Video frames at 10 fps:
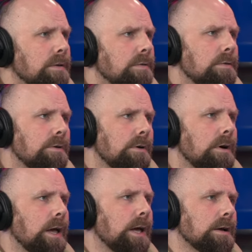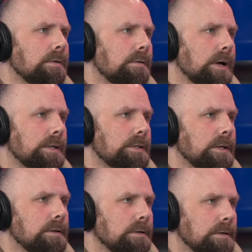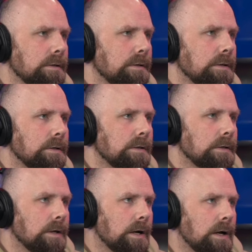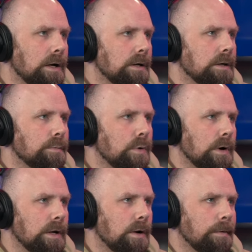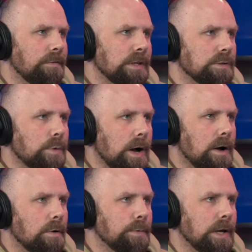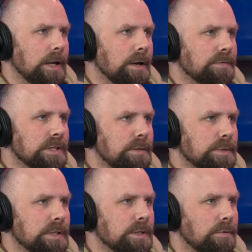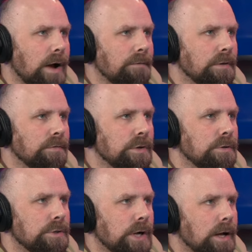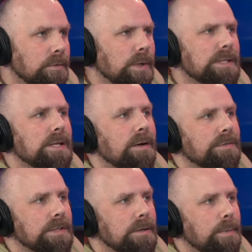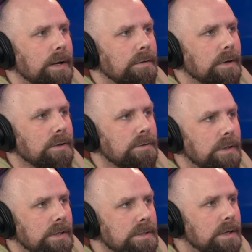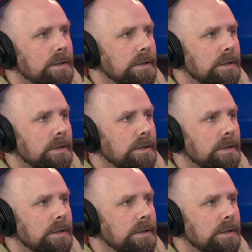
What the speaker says: Rick writes in. Good morning. Hope everything's well. Hope you're getting enough sleep since the arrival of your new child. What's enough sleep anyway? Who needs it?